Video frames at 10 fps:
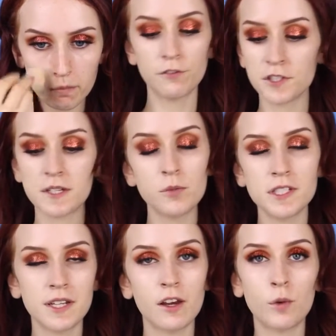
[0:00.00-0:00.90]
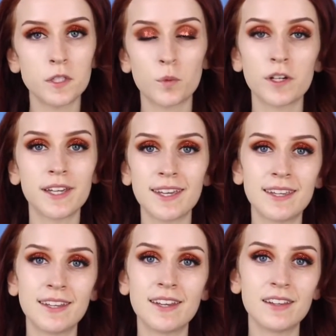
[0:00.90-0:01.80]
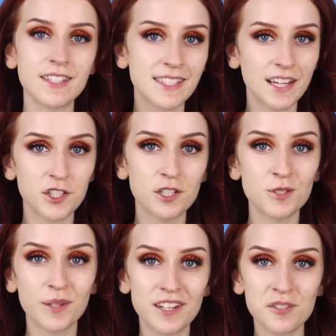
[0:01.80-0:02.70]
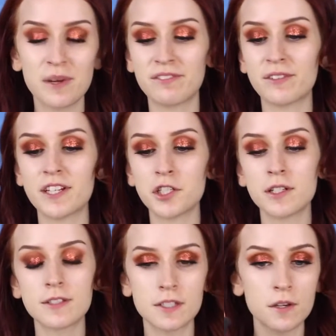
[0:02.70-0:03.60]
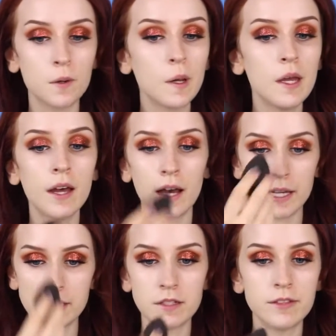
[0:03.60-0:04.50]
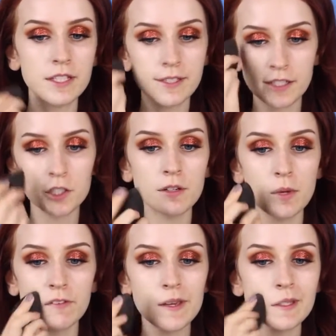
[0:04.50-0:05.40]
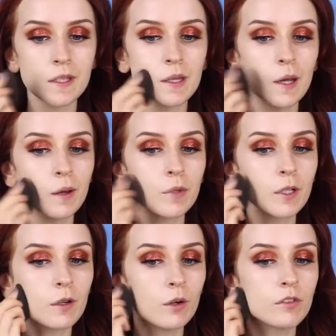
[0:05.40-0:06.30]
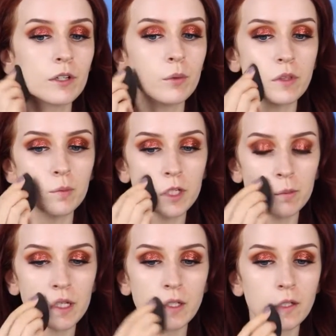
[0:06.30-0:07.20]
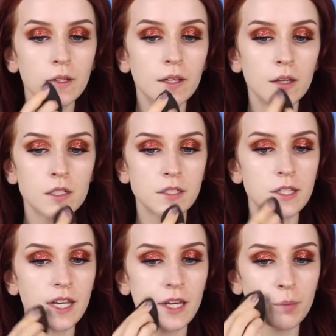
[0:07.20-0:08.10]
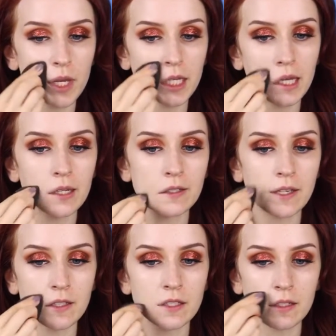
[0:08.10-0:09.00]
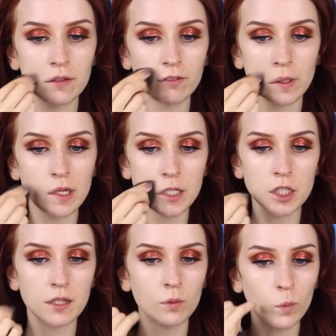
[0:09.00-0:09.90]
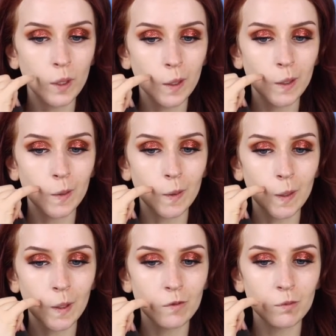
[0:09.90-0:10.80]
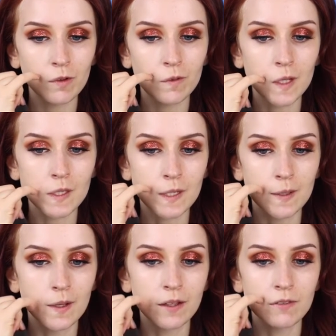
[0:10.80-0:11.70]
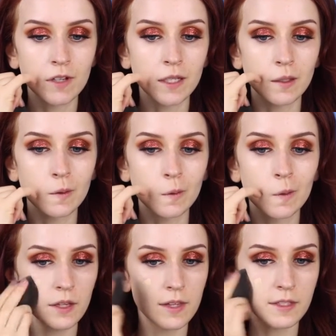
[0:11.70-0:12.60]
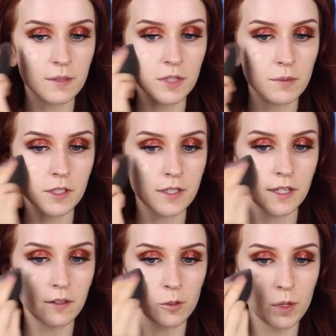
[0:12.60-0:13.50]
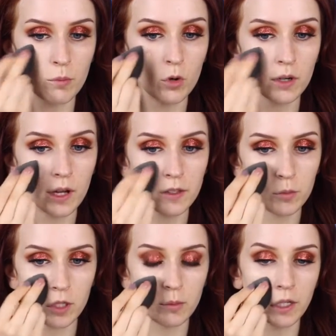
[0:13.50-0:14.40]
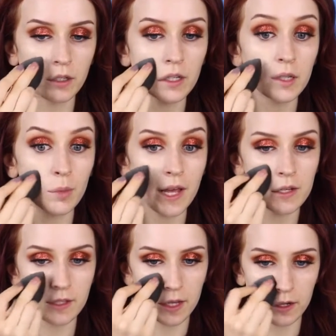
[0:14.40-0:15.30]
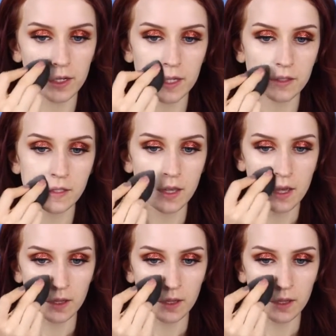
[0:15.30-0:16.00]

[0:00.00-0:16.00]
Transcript: For some reason, I always work in sections when I do my foundation, so I did this section of my face, and now I'm gonna go over it with the beauty blender just to take up any excess foundation. What are you? Get off my face. I did not invite you. And then sometimes I'll take a little bit more on the beauty blender and apply it to the areas